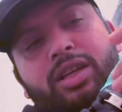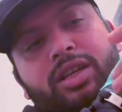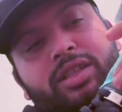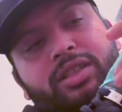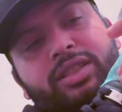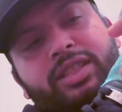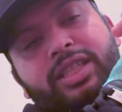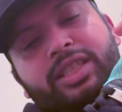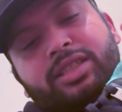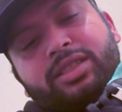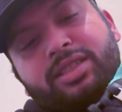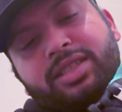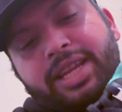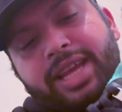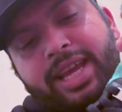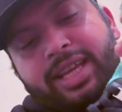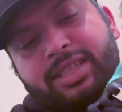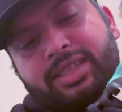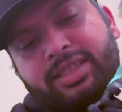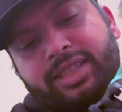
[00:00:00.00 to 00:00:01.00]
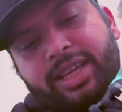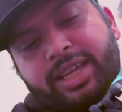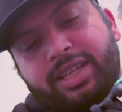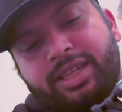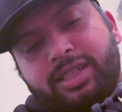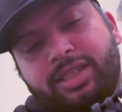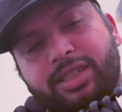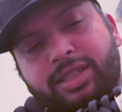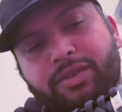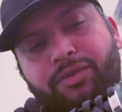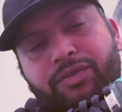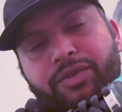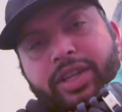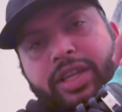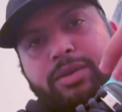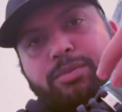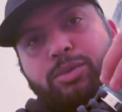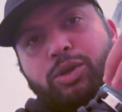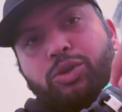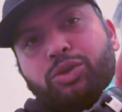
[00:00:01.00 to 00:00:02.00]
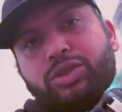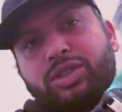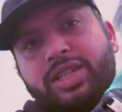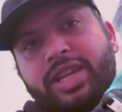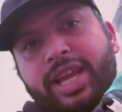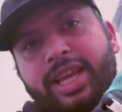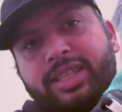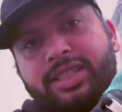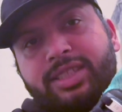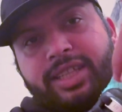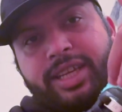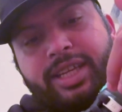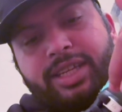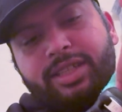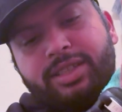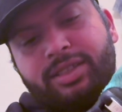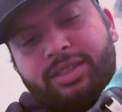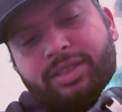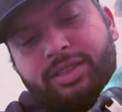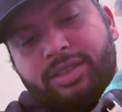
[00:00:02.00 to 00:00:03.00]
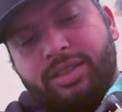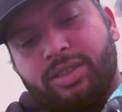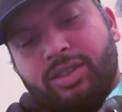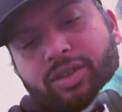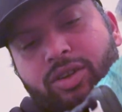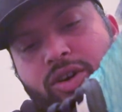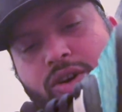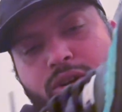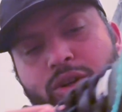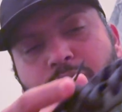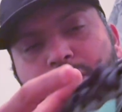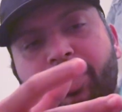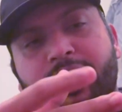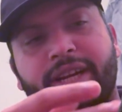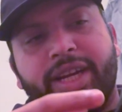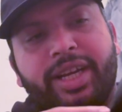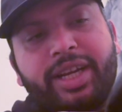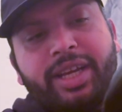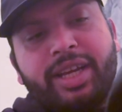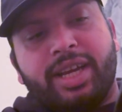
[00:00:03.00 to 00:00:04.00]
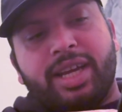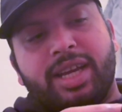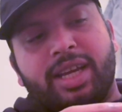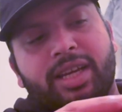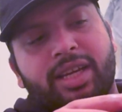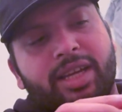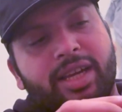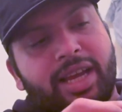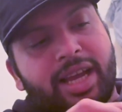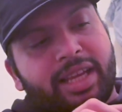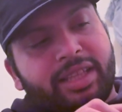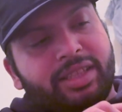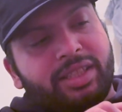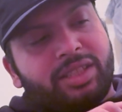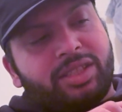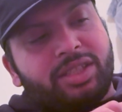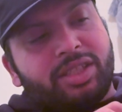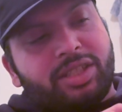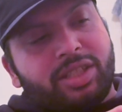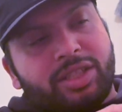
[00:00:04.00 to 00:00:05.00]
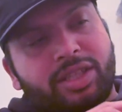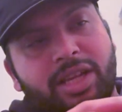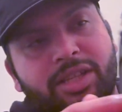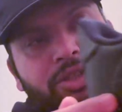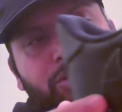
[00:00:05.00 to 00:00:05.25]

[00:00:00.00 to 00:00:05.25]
these snake skin, Tiffany blue snake skin all over it. And the stitches, as